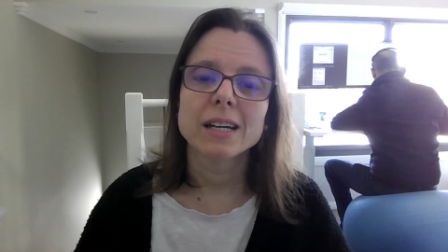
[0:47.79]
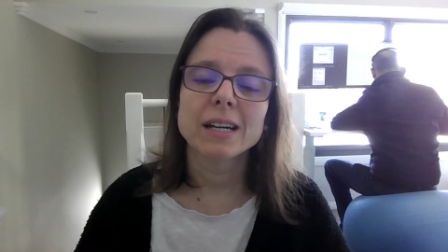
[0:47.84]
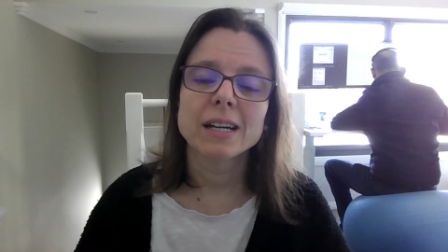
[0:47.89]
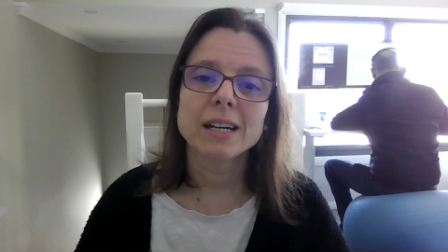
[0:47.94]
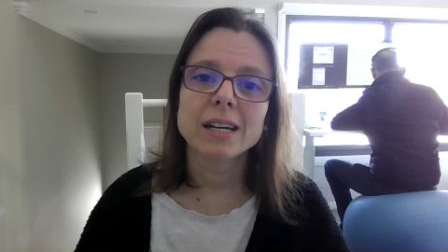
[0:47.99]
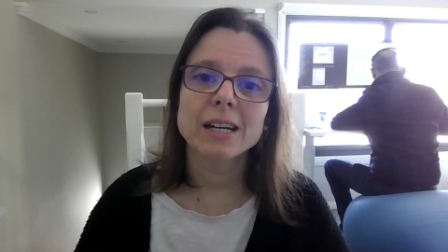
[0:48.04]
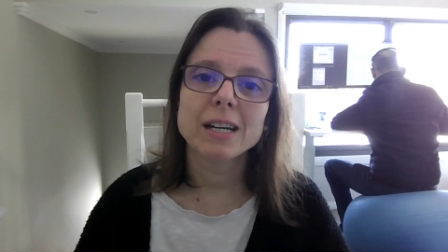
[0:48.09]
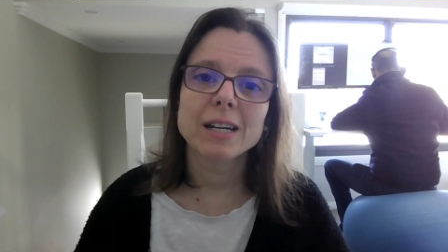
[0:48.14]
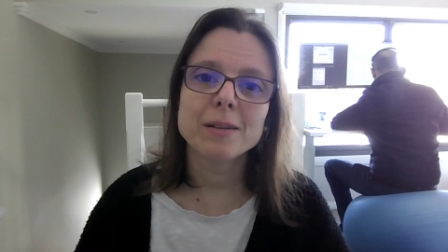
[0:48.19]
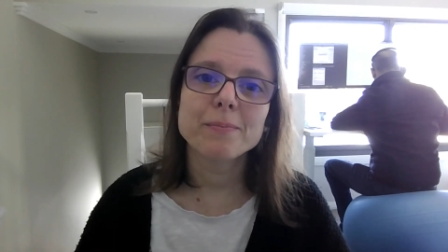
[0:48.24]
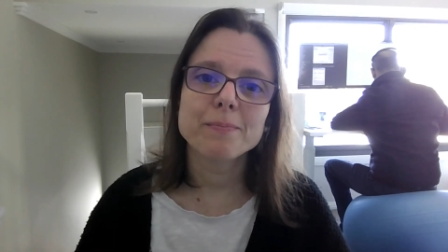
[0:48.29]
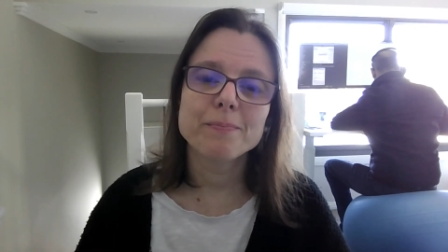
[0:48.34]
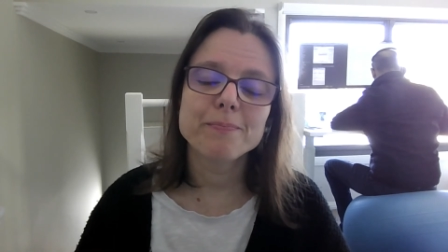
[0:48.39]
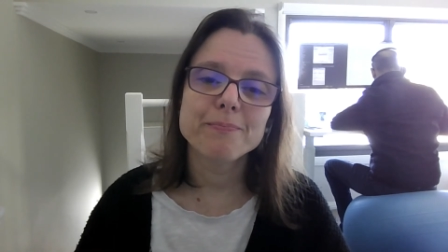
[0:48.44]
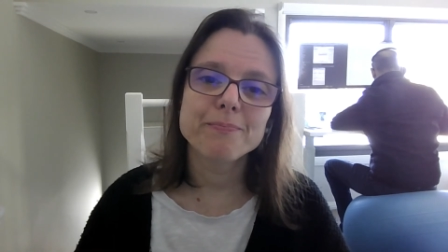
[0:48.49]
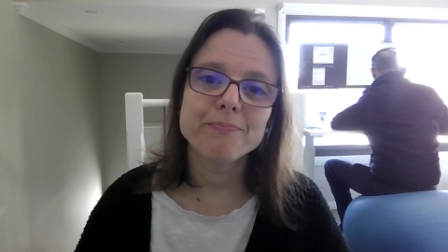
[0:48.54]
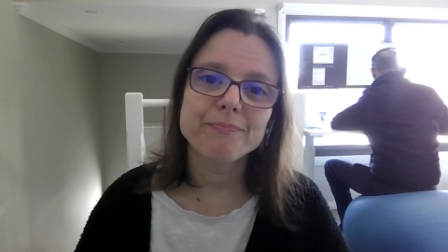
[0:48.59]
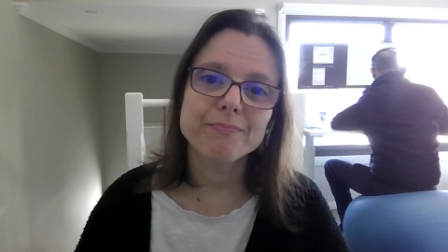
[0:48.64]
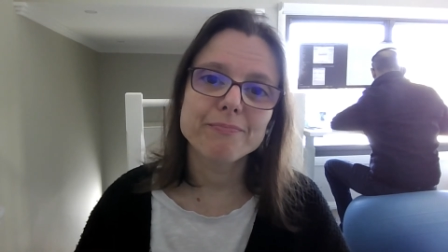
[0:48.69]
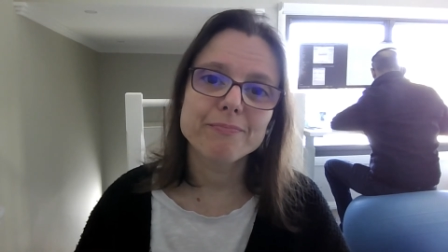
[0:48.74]

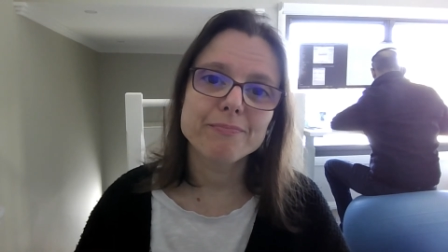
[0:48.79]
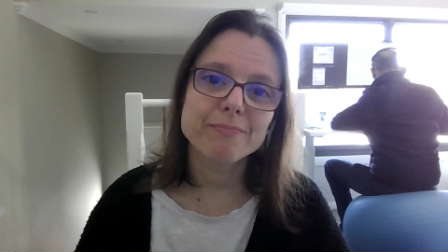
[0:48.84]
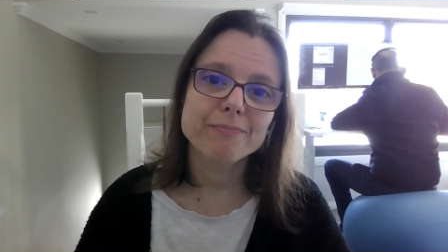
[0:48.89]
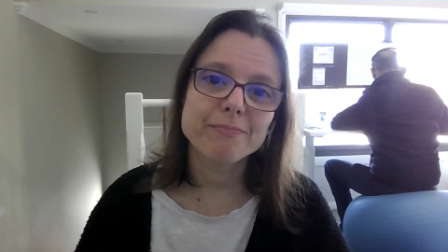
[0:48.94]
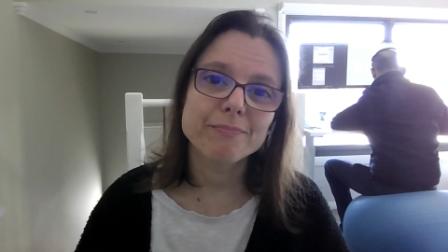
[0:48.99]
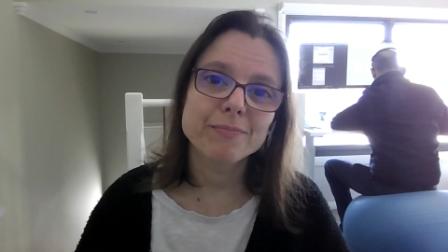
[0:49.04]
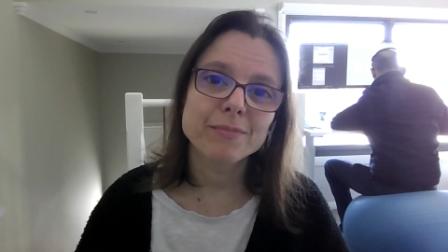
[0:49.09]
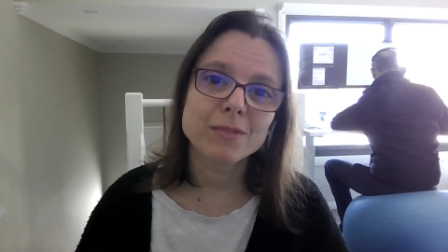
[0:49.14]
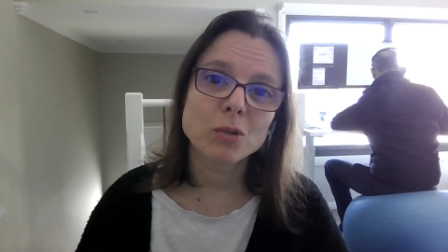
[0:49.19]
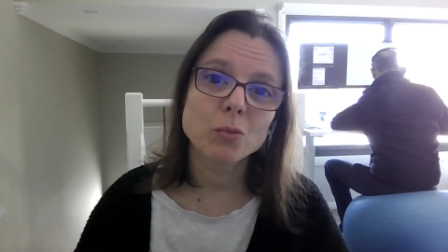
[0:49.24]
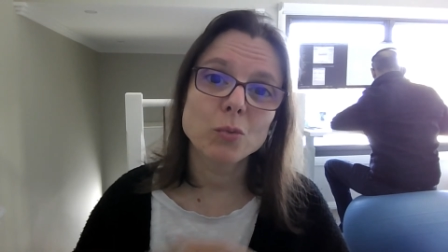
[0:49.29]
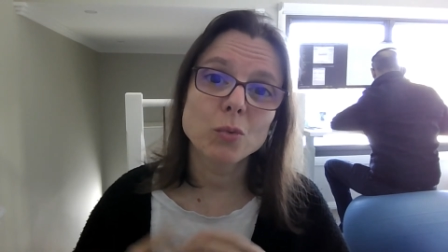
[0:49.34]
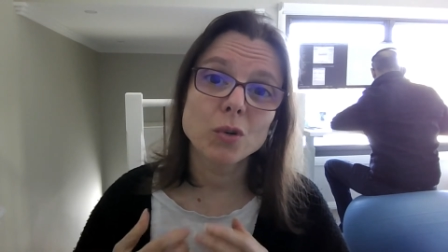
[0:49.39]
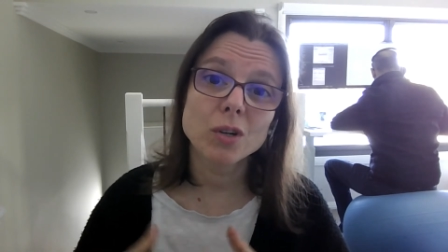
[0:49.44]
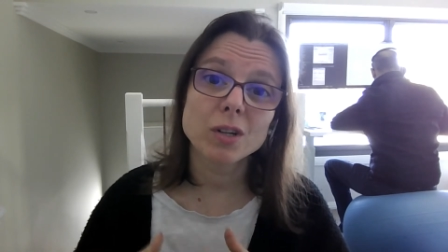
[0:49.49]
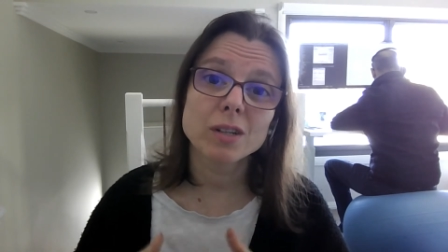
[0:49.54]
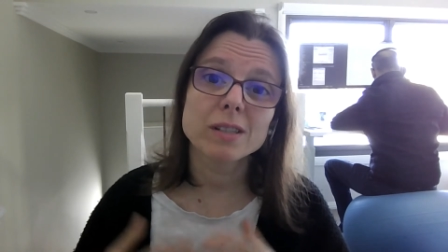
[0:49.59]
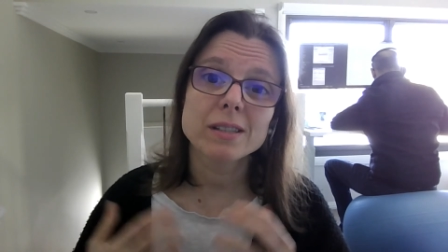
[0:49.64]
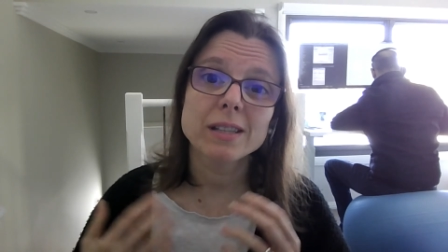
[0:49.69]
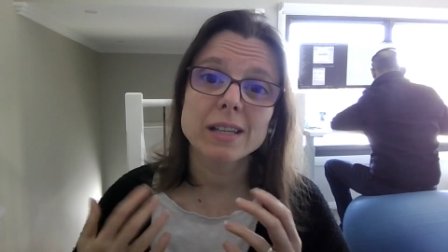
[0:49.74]
the
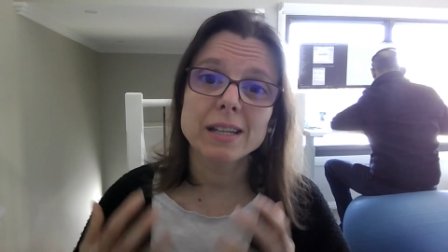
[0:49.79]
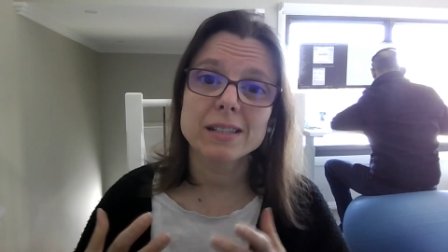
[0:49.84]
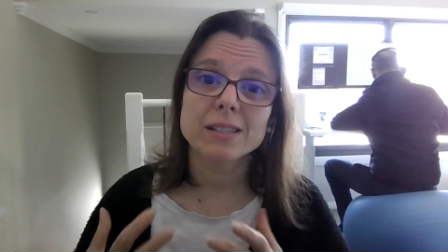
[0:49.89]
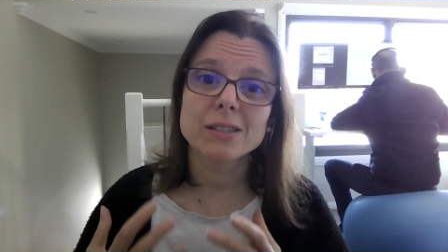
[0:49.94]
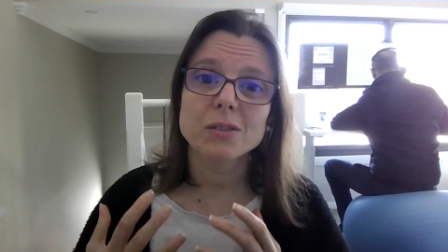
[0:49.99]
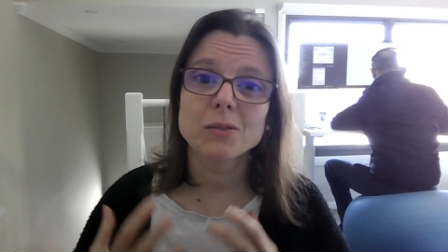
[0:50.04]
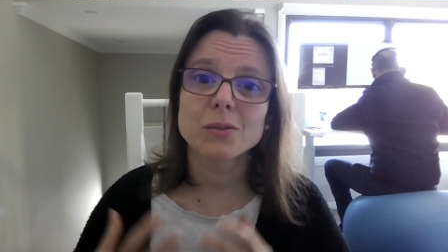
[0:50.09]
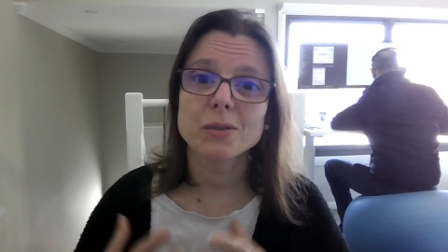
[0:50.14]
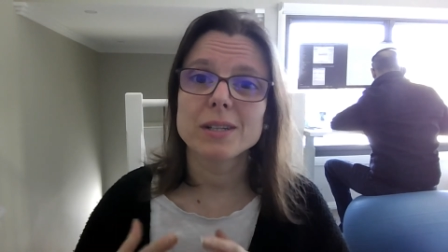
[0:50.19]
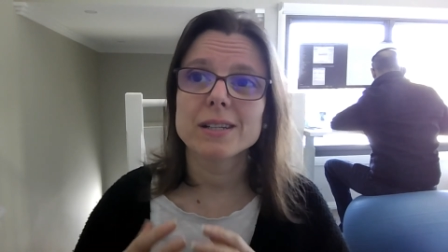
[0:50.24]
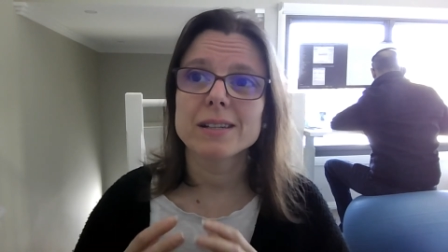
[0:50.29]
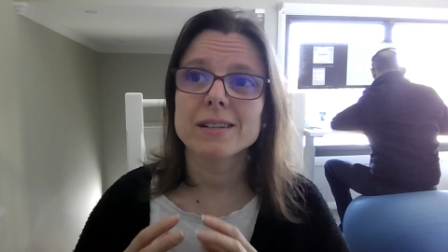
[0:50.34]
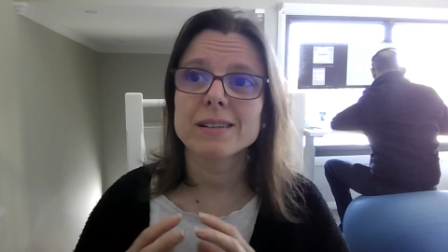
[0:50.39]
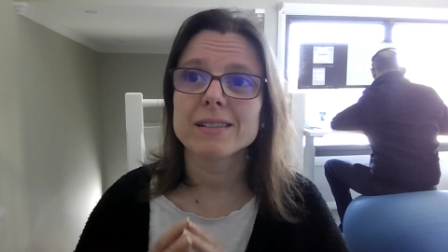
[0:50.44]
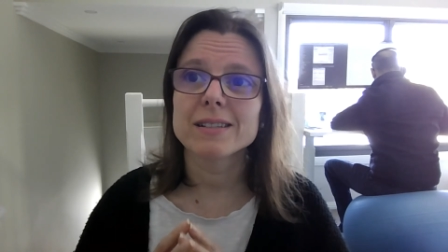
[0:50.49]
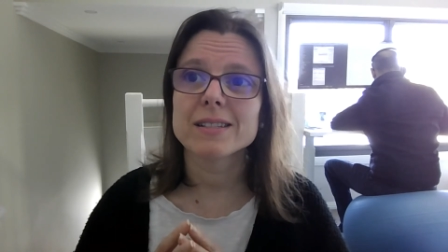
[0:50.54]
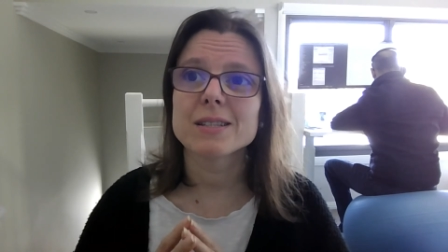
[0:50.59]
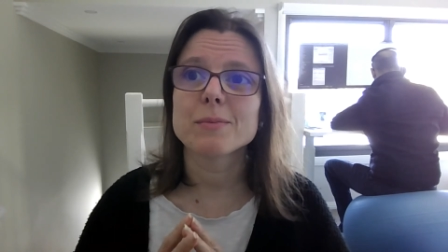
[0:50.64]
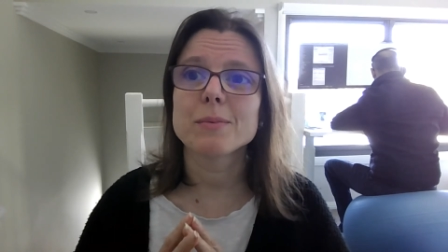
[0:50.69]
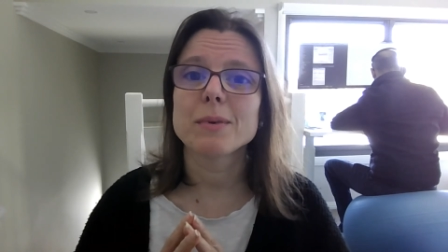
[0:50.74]
work that Queen
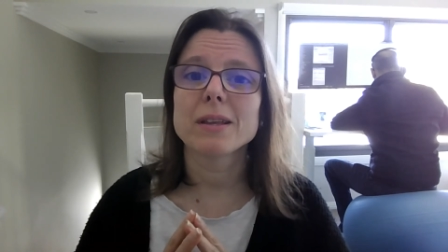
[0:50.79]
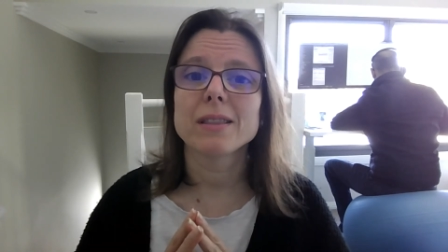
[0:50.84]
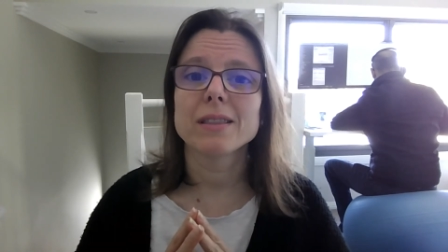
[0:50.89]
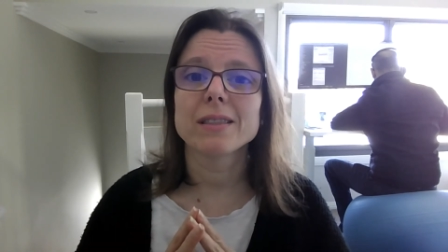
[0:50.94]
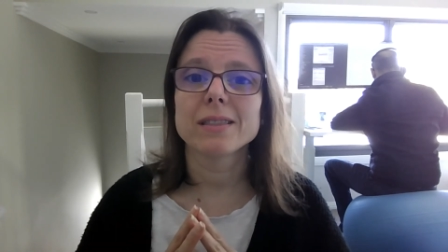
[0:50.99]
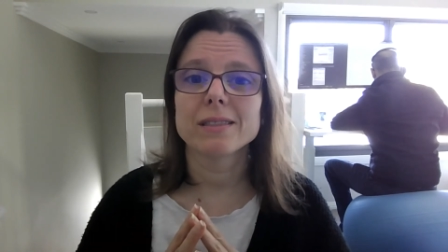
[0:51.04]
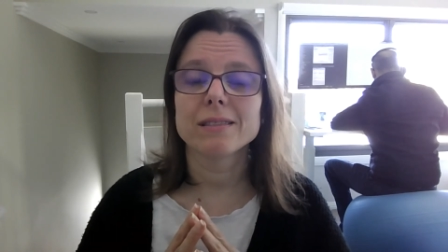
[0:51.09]
Elizabeth